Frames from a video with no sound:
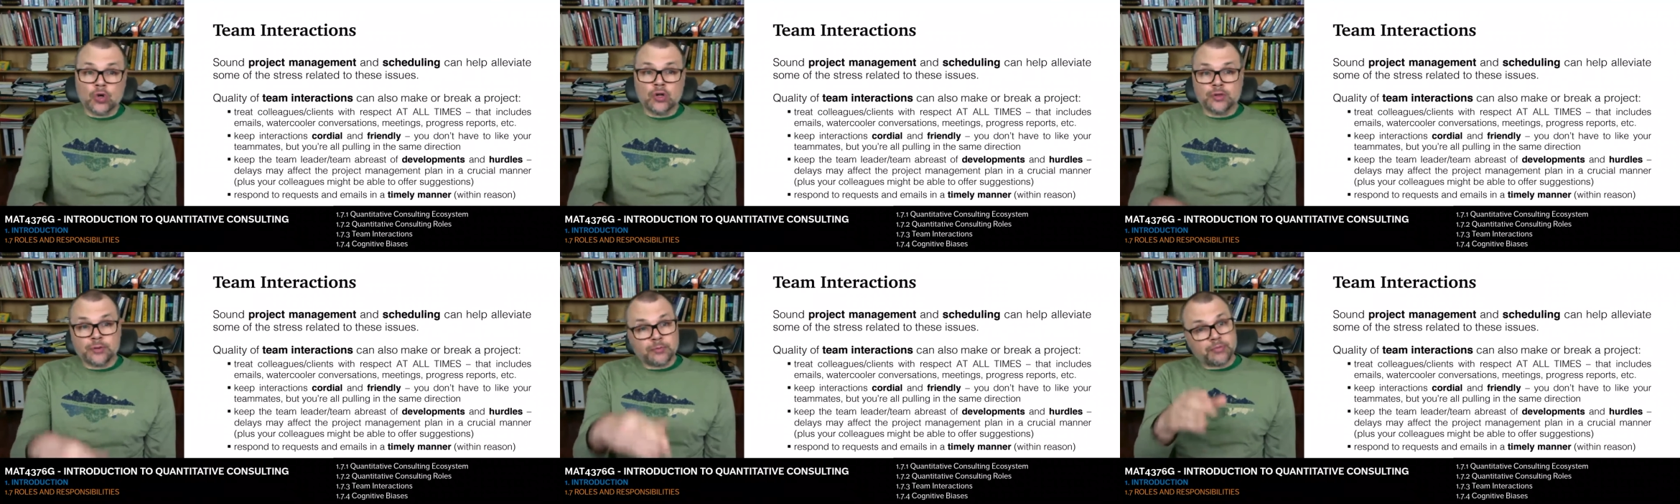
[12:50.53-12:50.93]

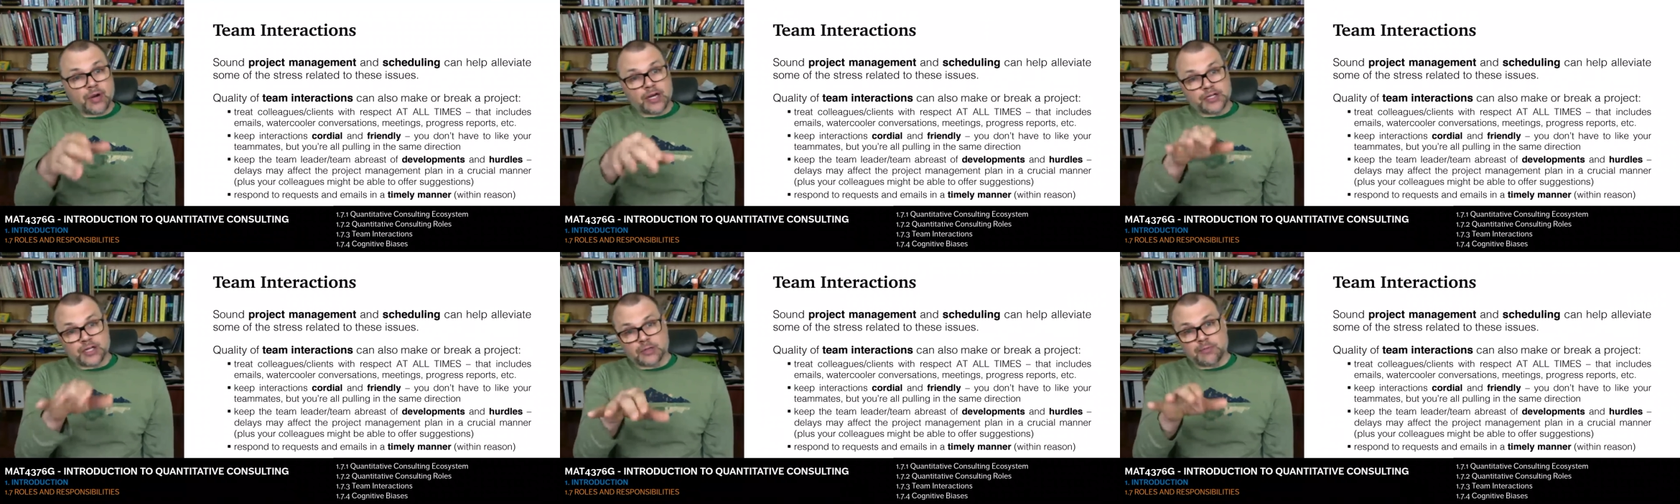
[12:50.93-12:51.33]
the
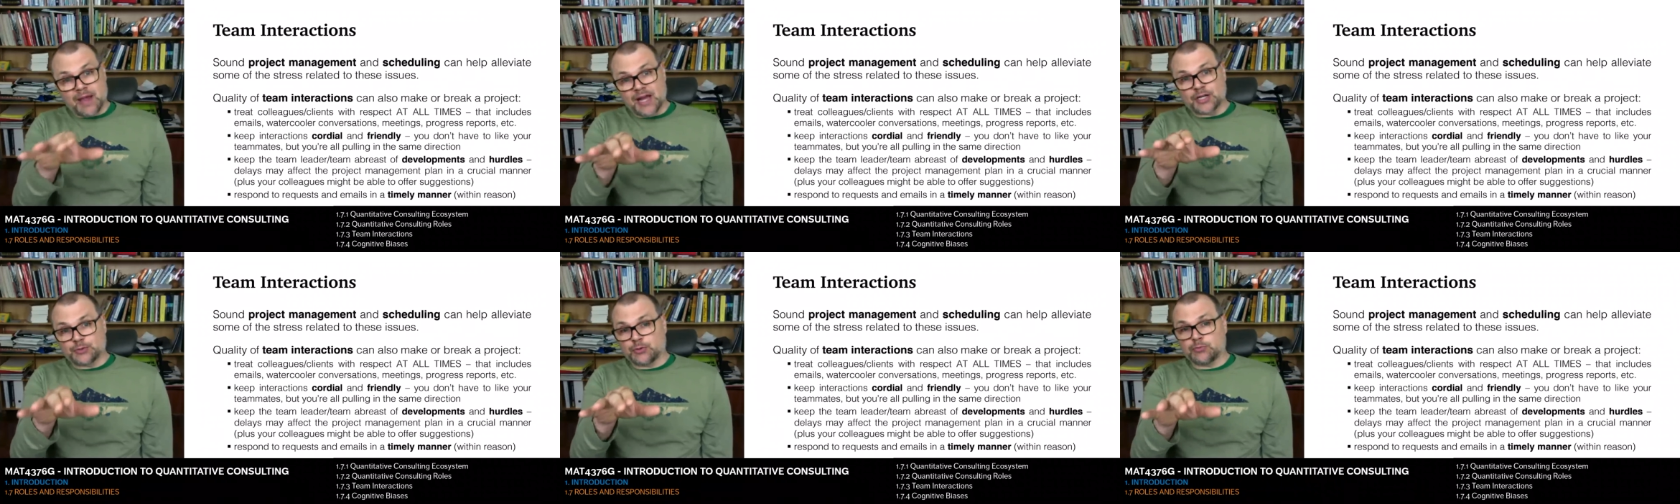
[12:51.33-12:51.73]
project
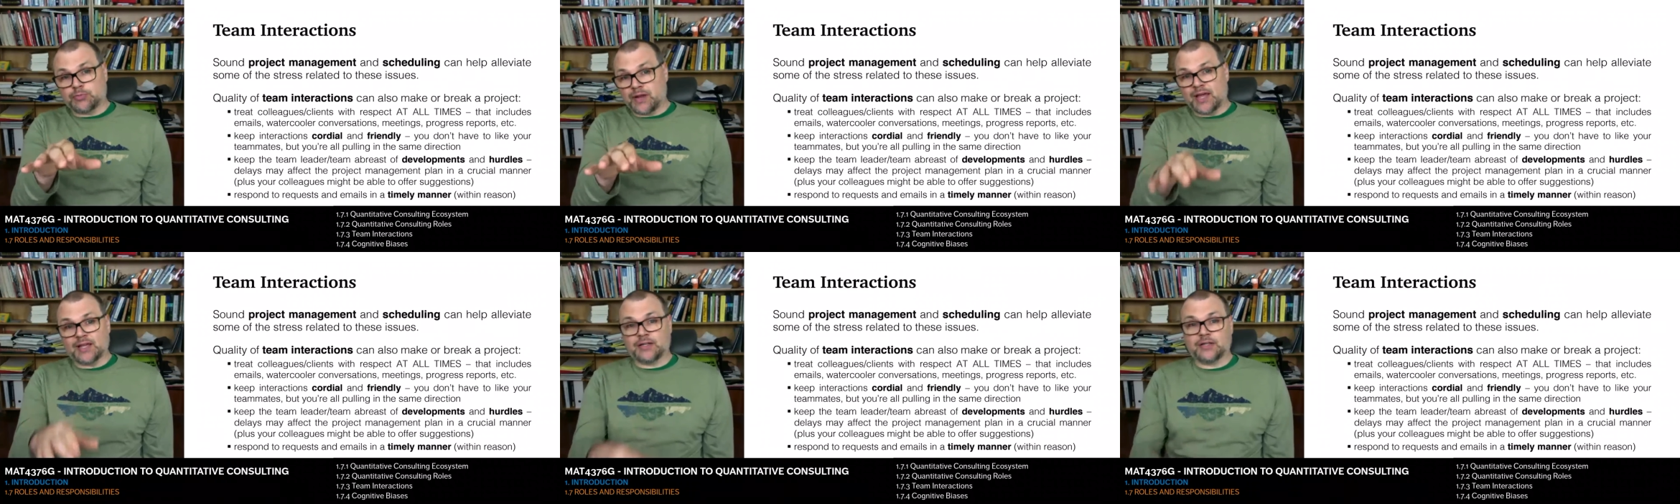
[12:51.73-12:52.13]
management
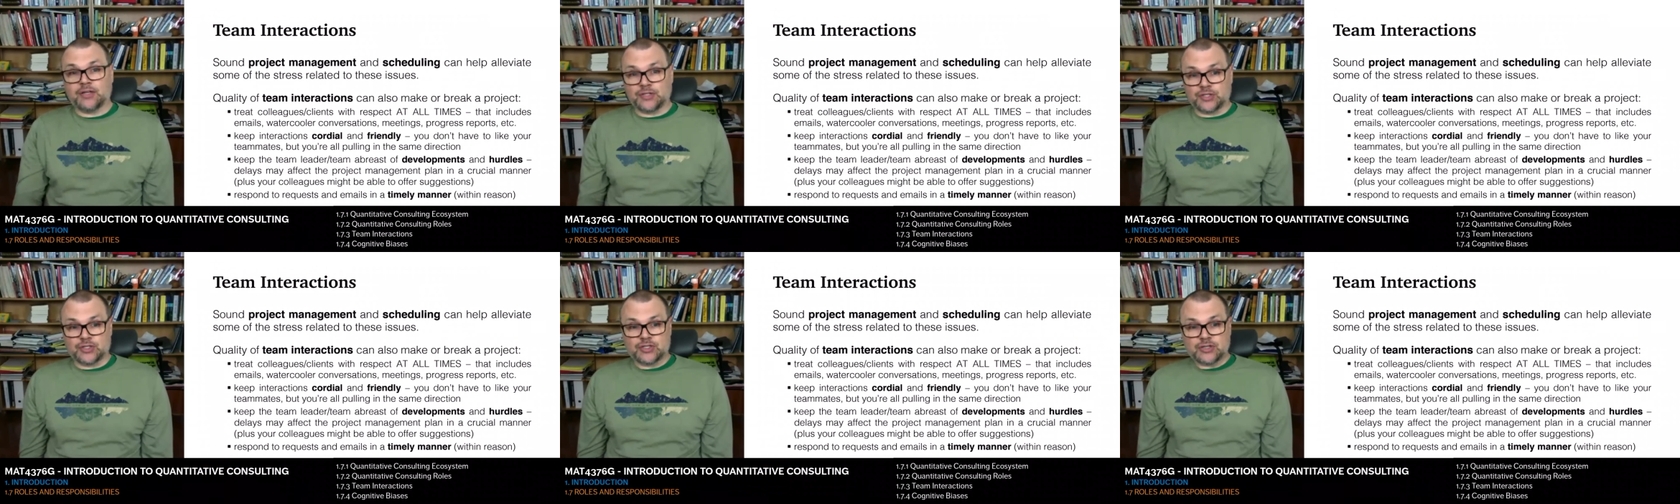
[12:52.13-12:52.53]
plan
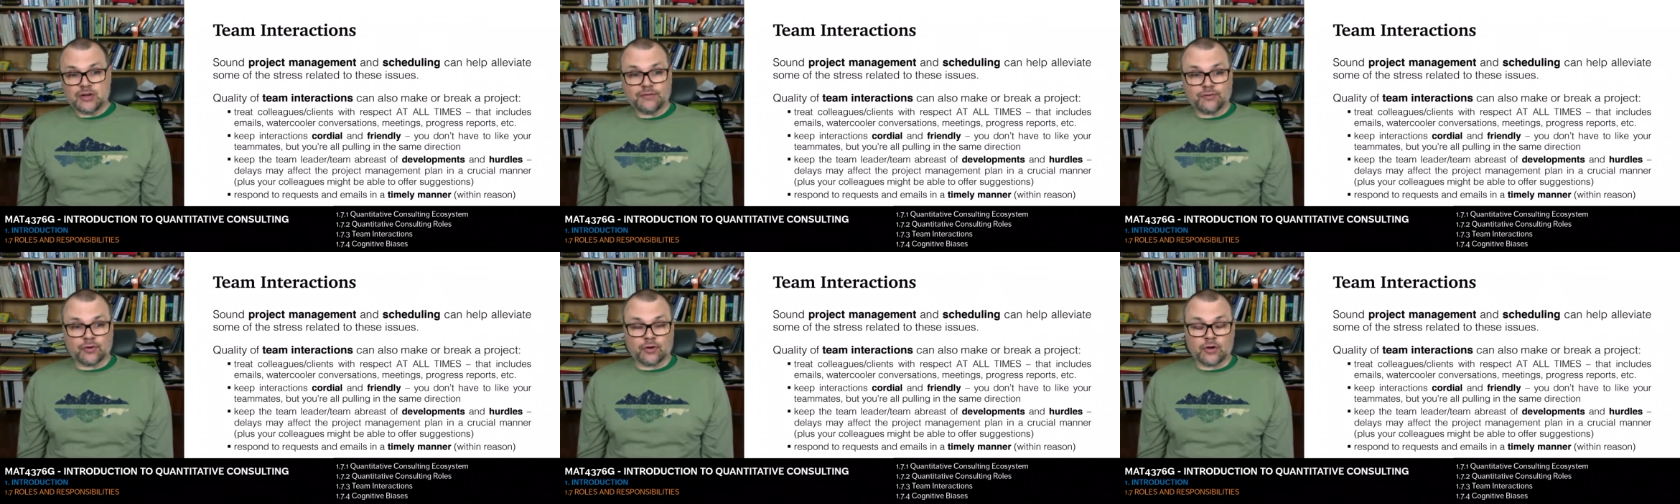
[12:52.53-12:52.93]
doesn't
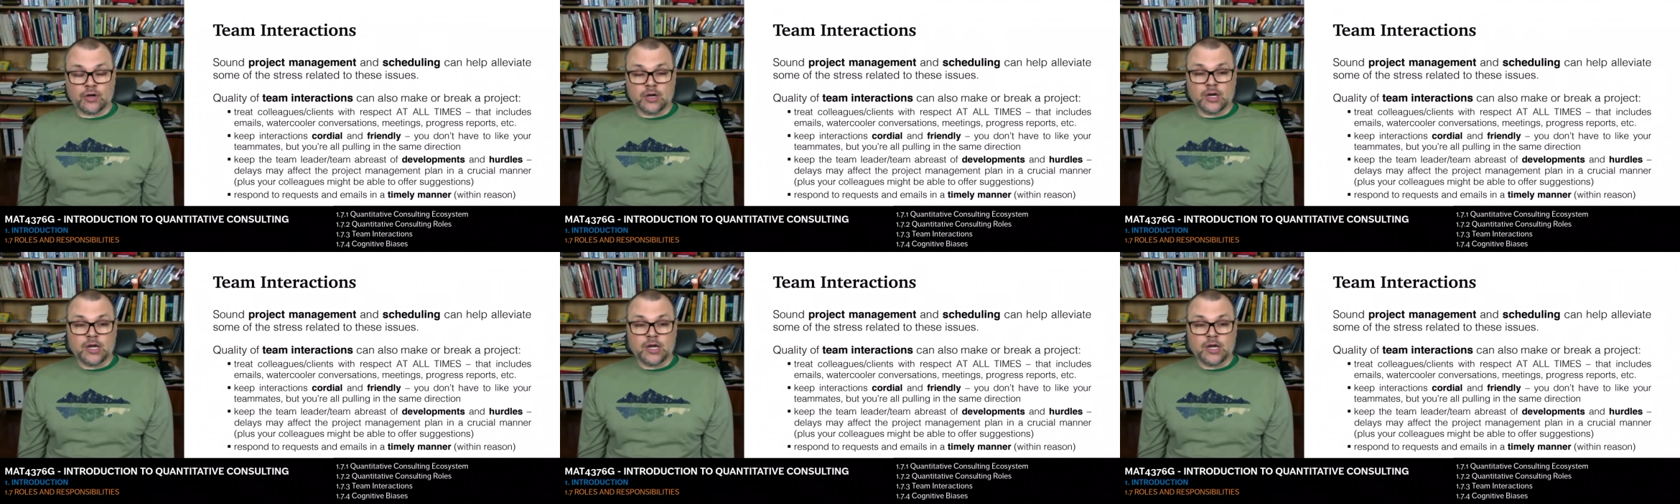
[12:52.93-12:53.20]
suffer.